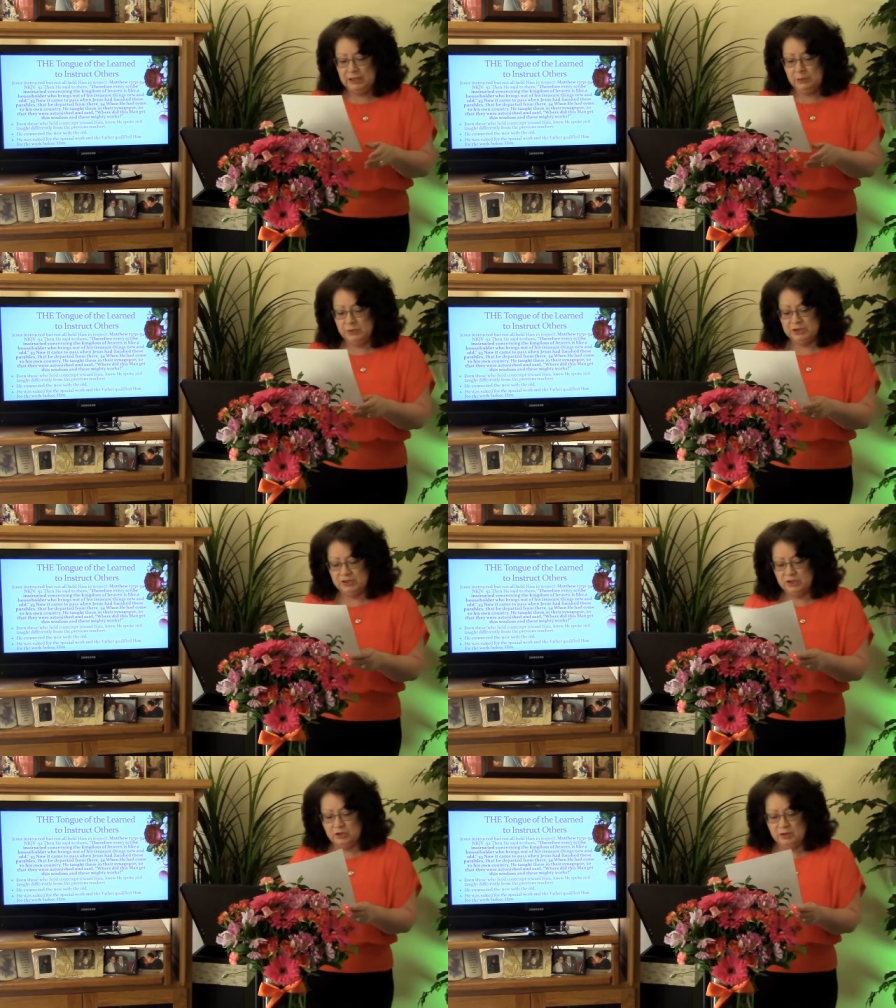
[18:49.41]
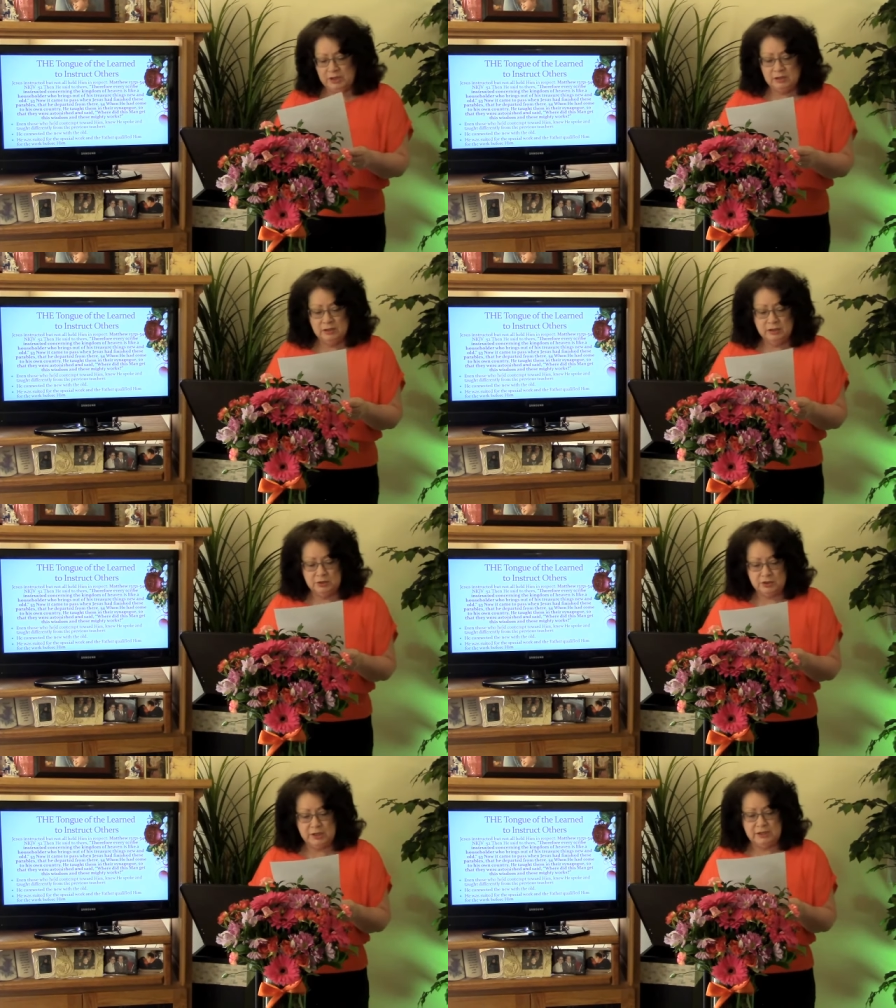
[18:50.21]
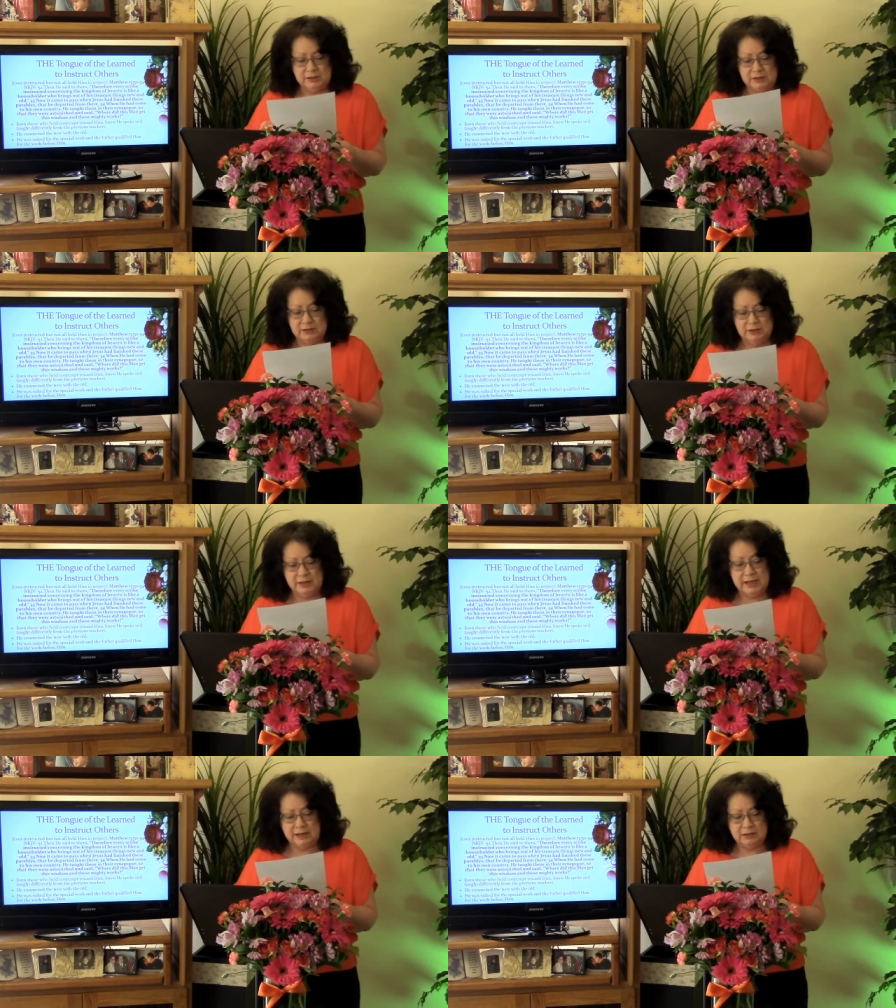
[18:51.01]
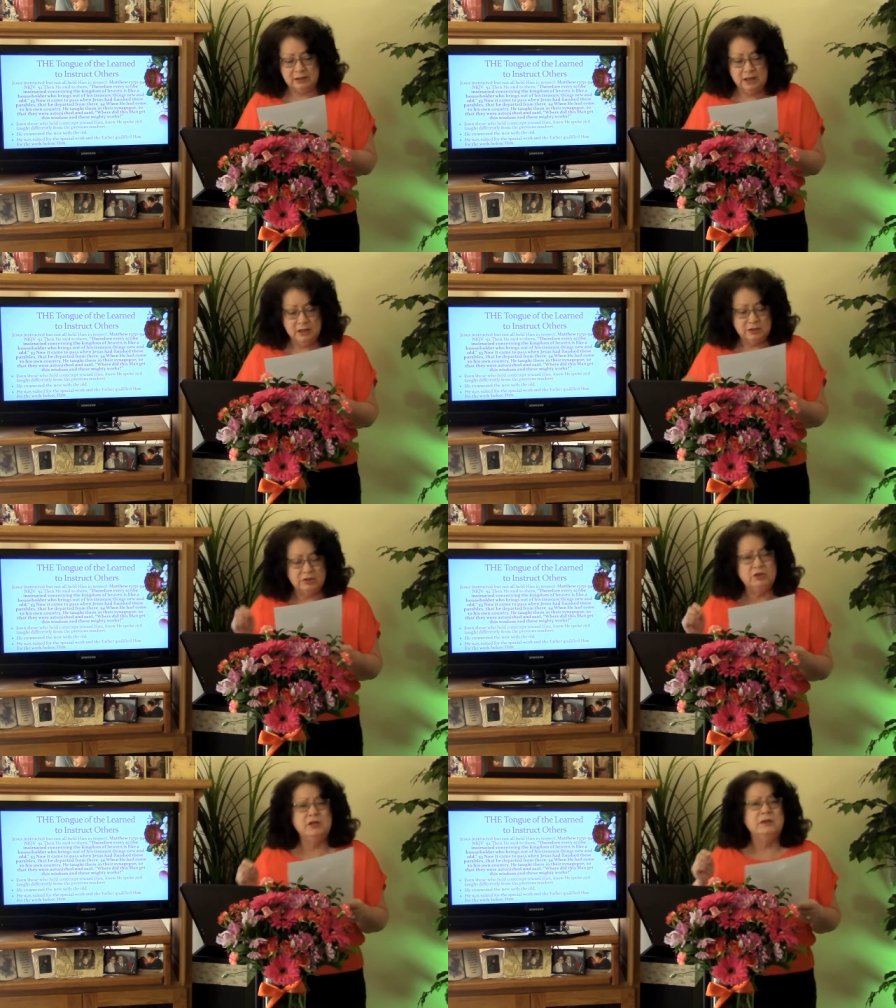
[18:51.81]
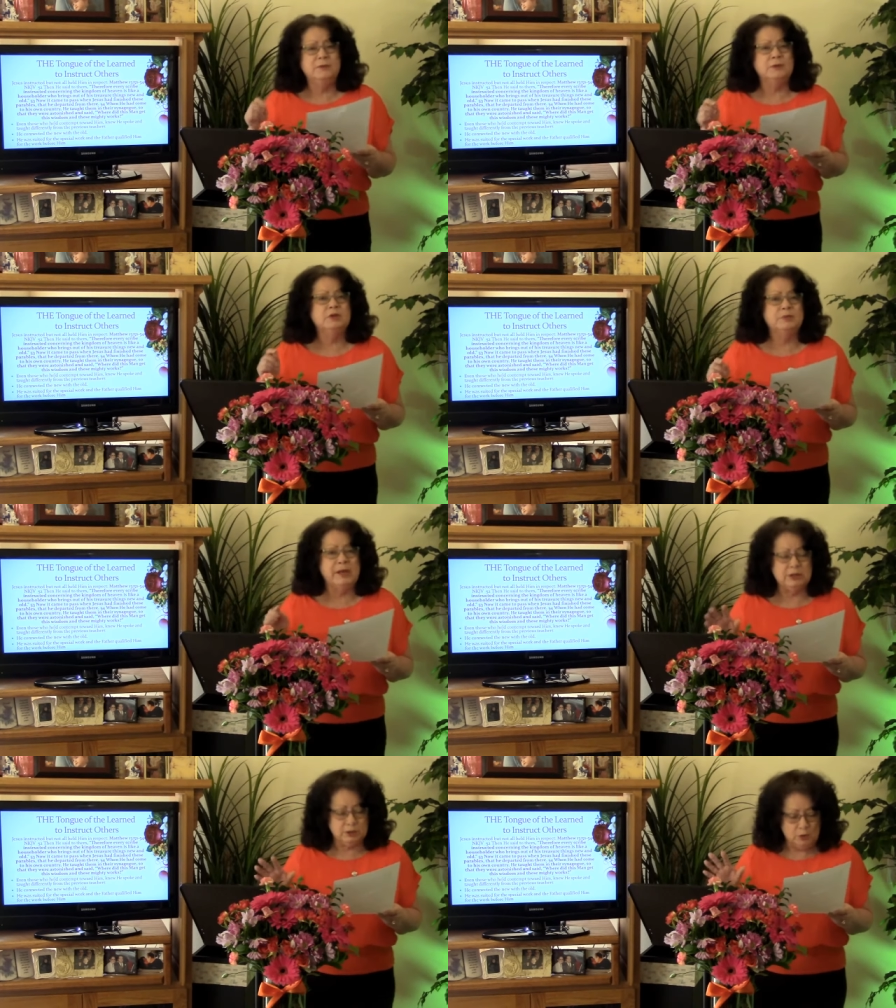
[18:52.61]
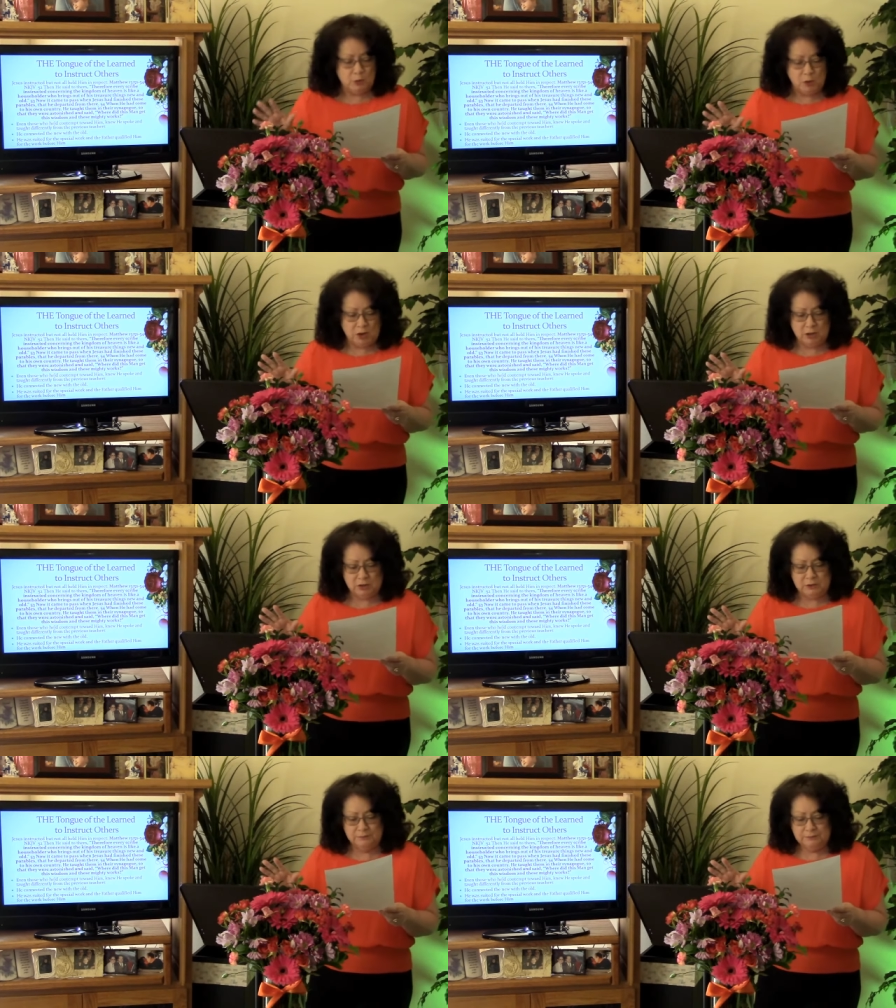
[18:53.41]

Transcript: He was suited Jesus, yes, suited for special work,